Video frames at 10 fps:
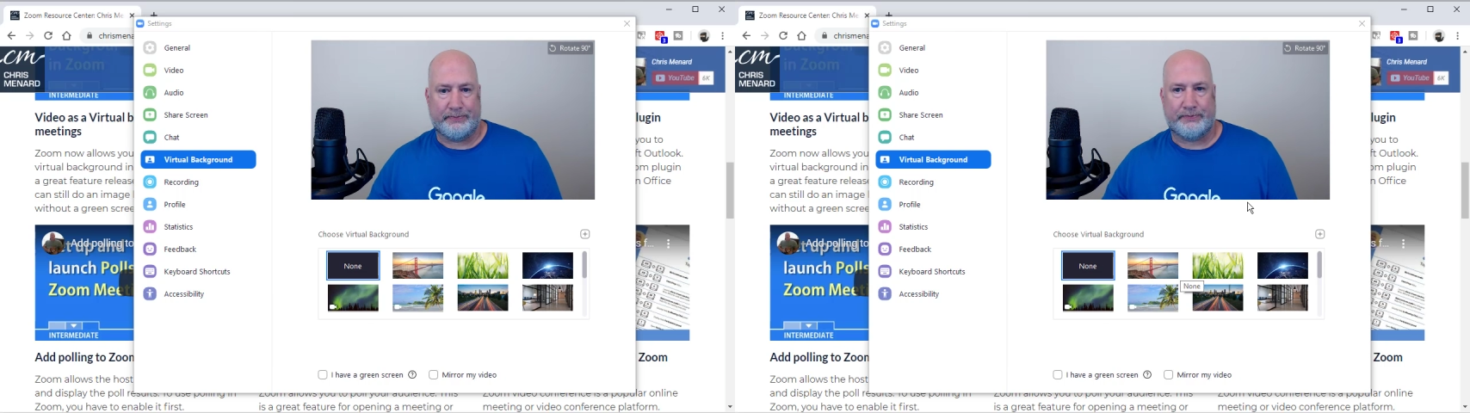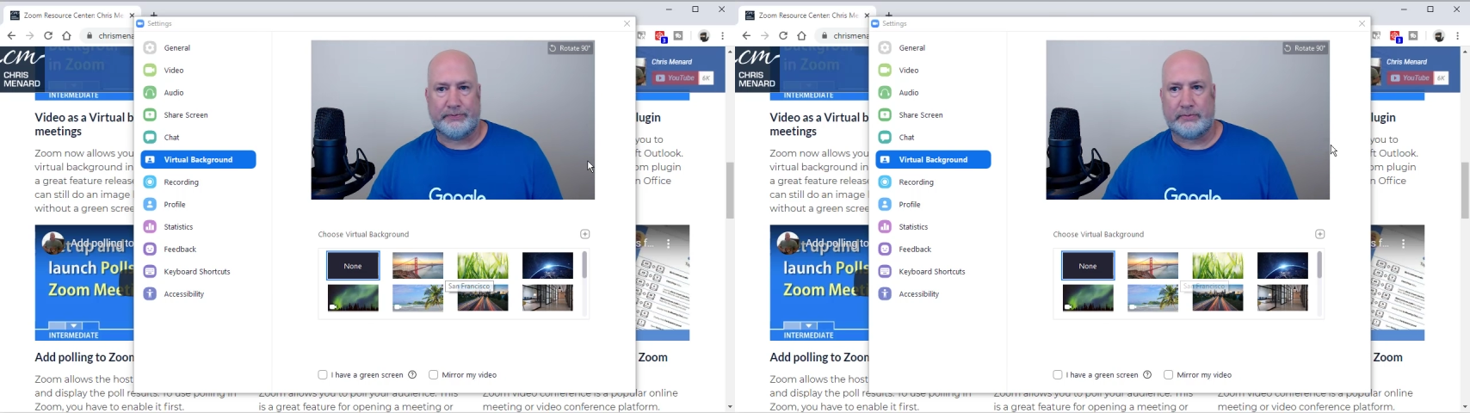
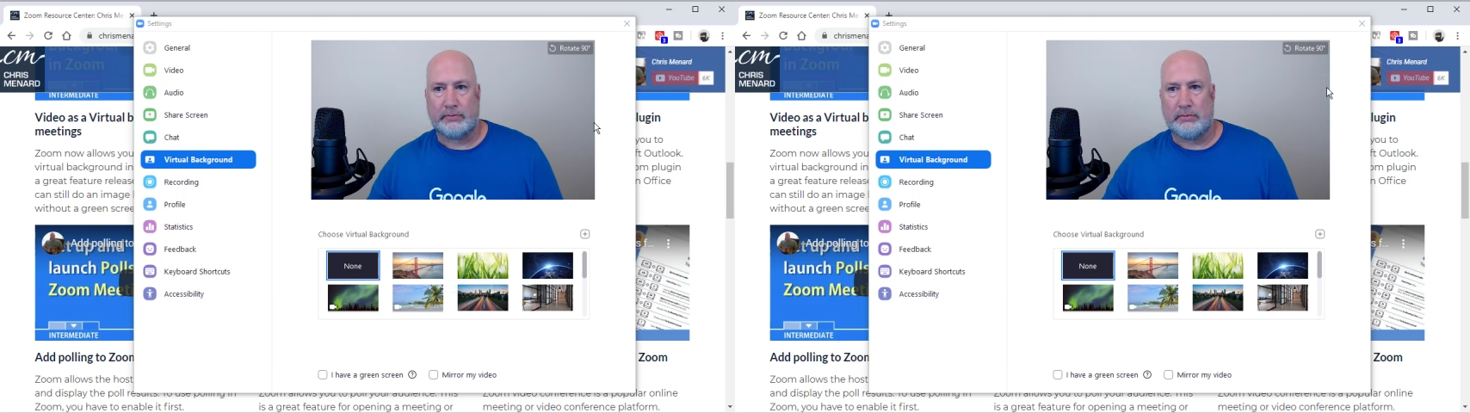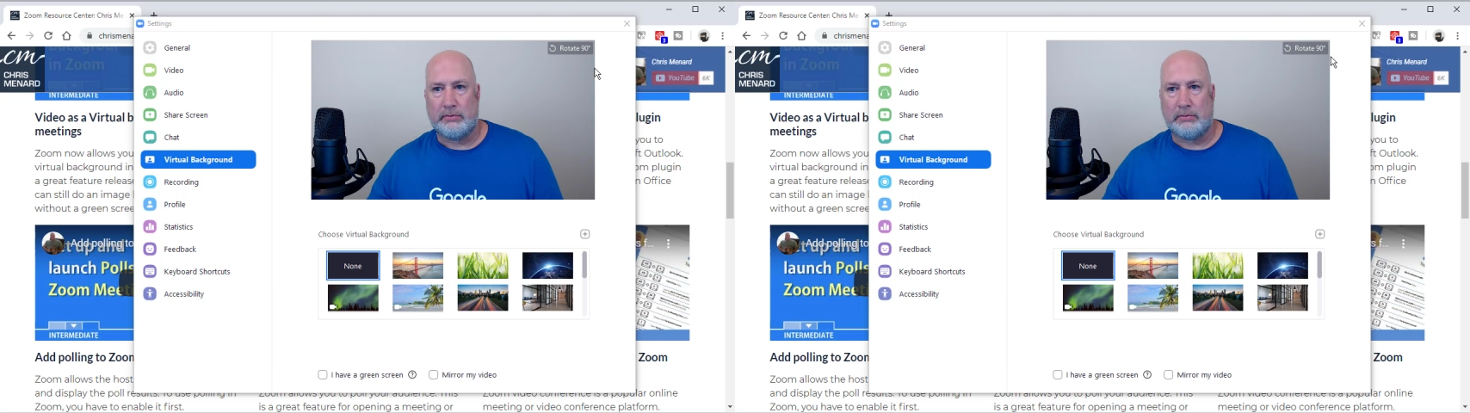
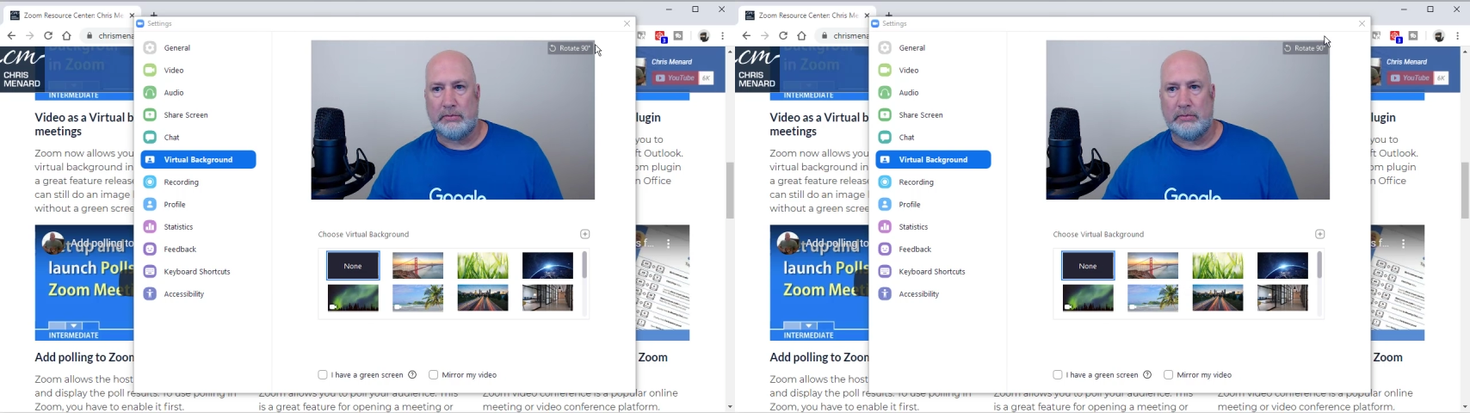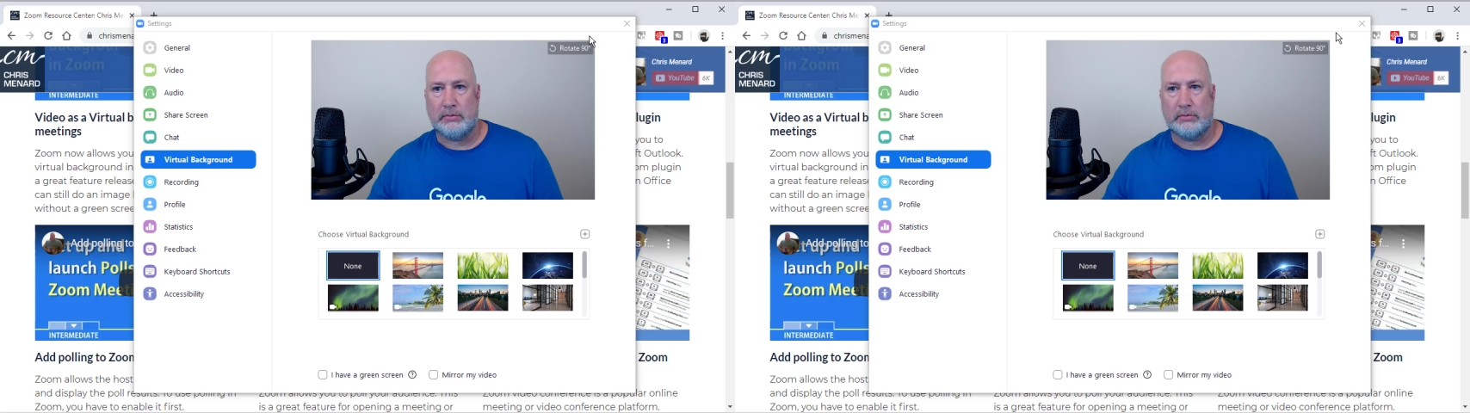
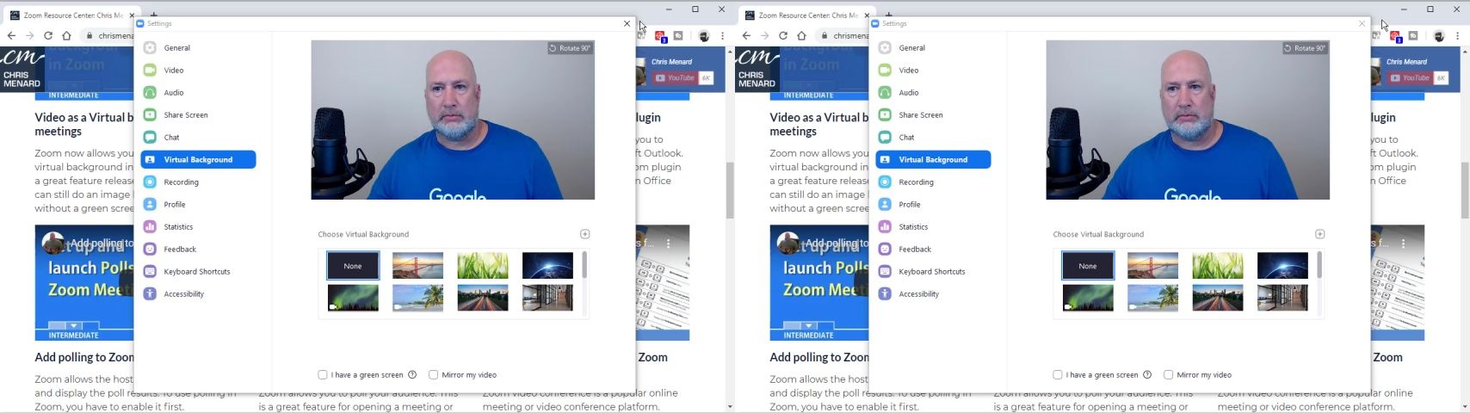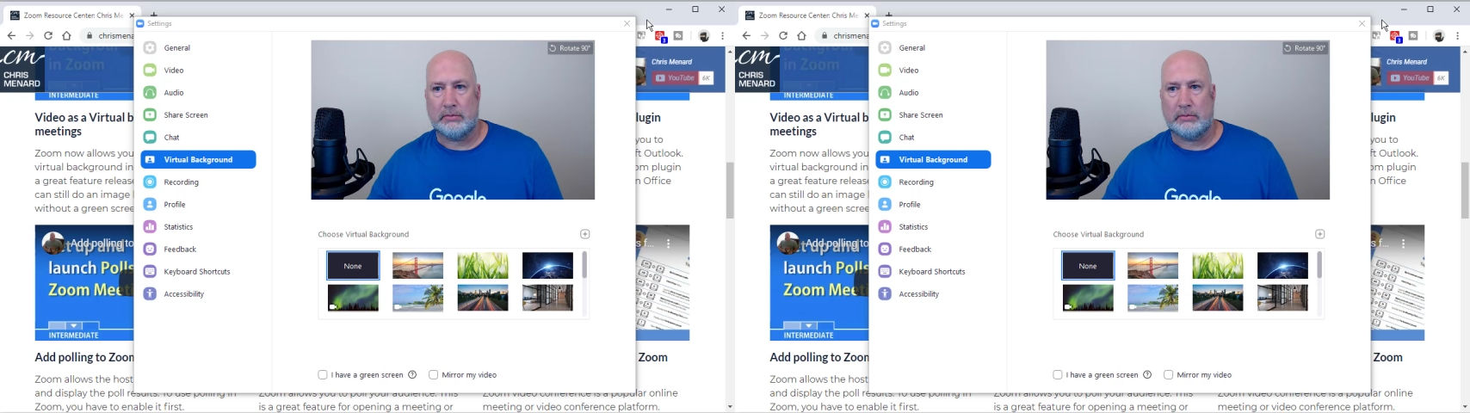
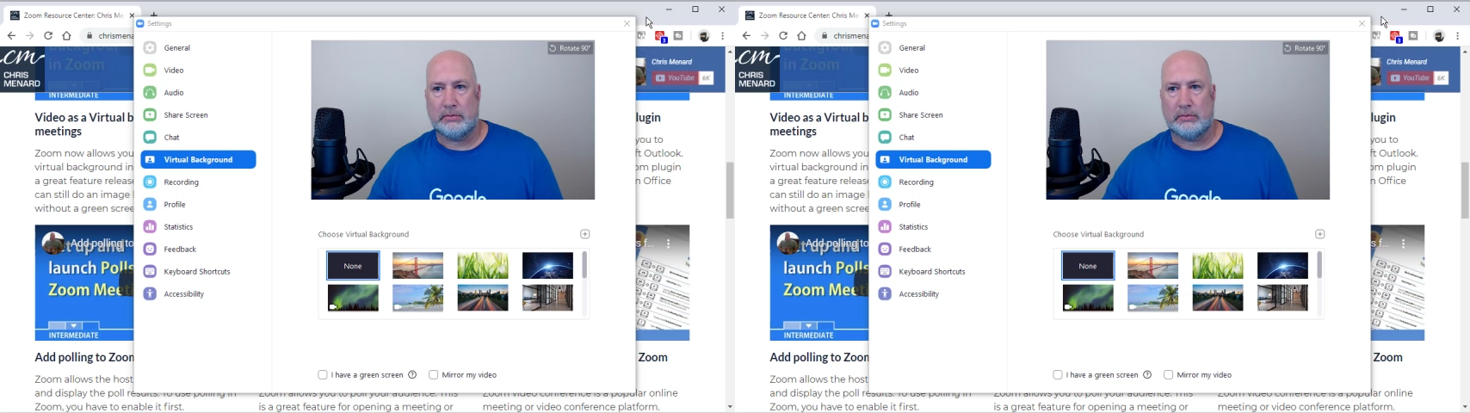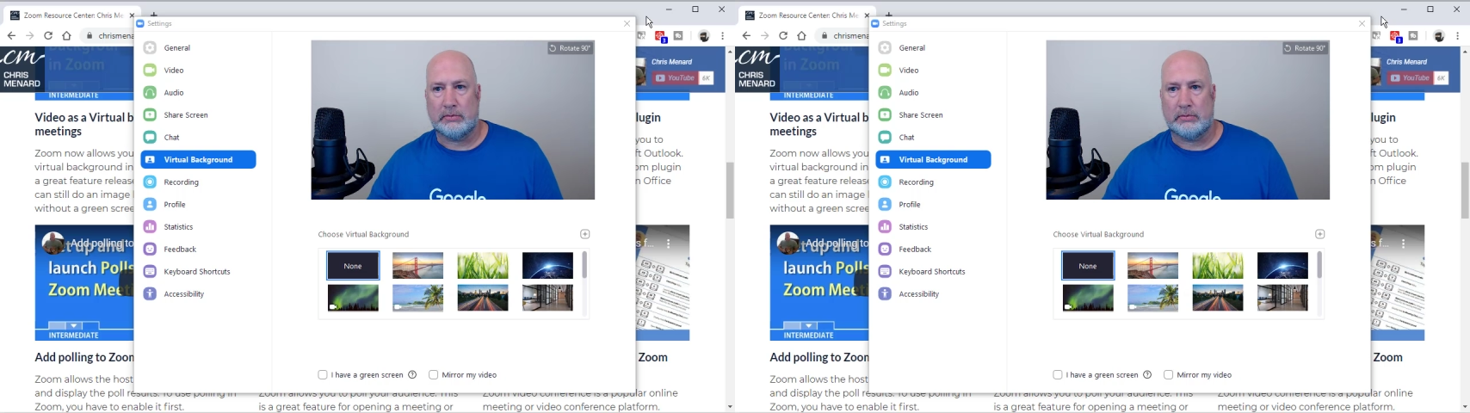
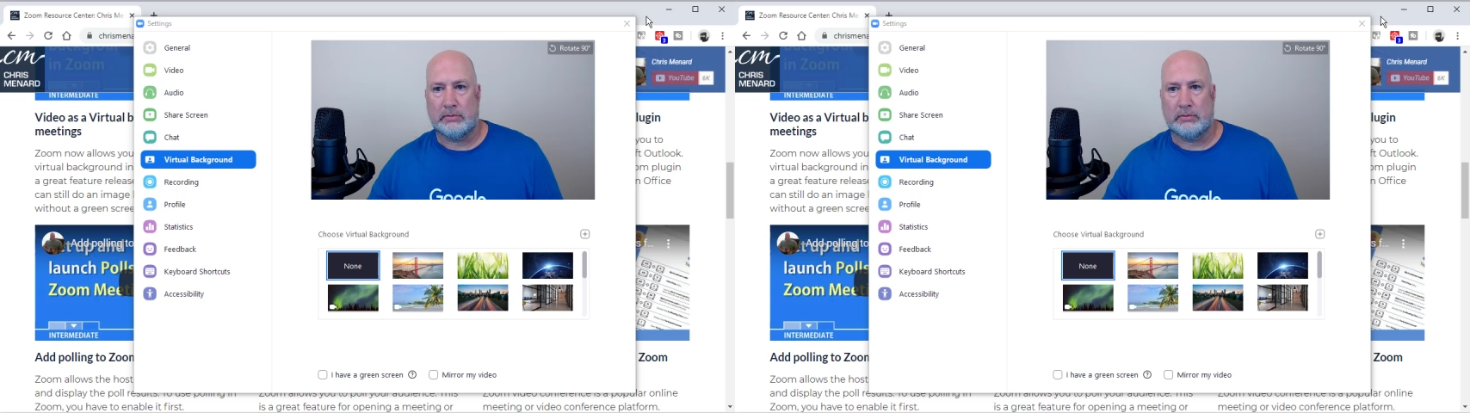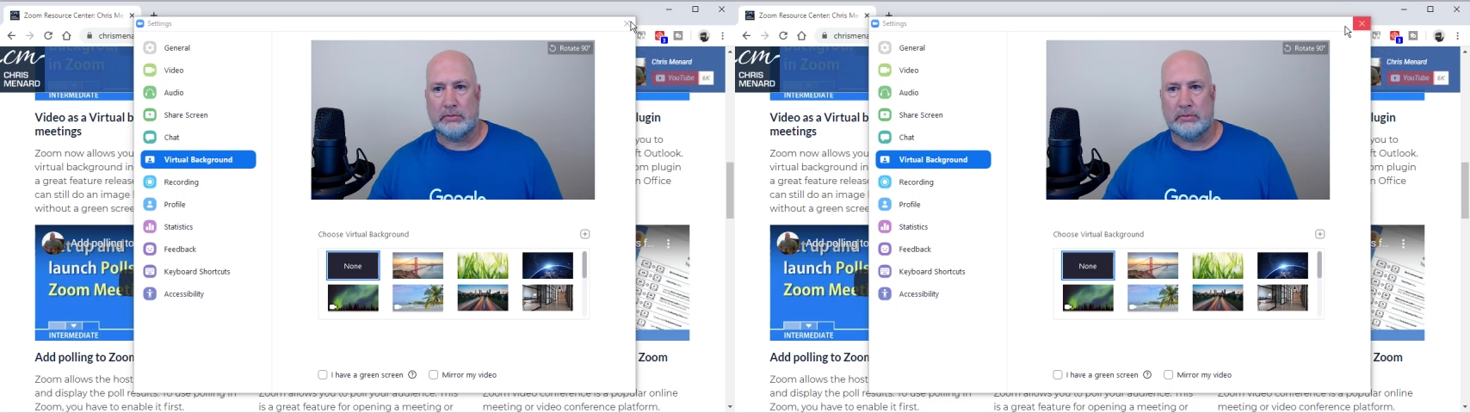No one is speaking in this clip.